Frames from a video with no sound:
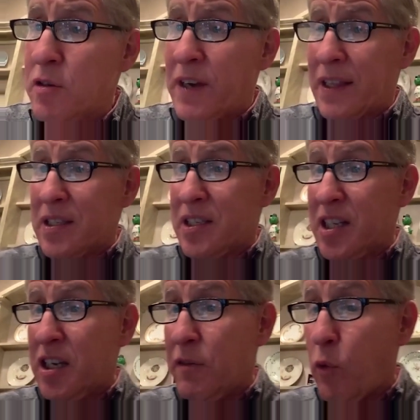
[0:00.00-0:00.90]
you've got the
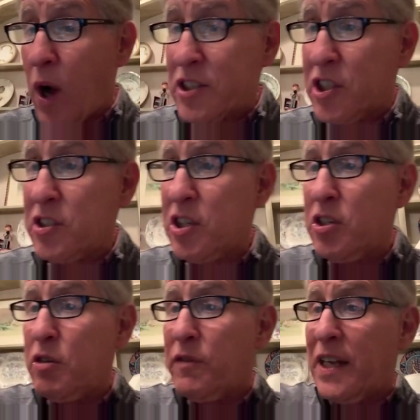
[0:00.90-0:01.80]
city of Washington,
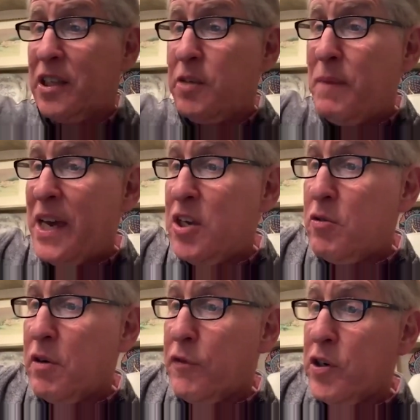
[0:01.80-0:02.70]
you've got the main
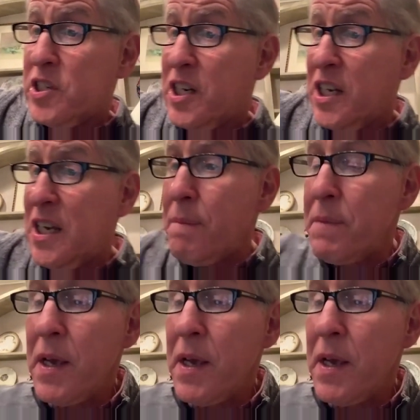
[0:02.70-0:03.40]
university,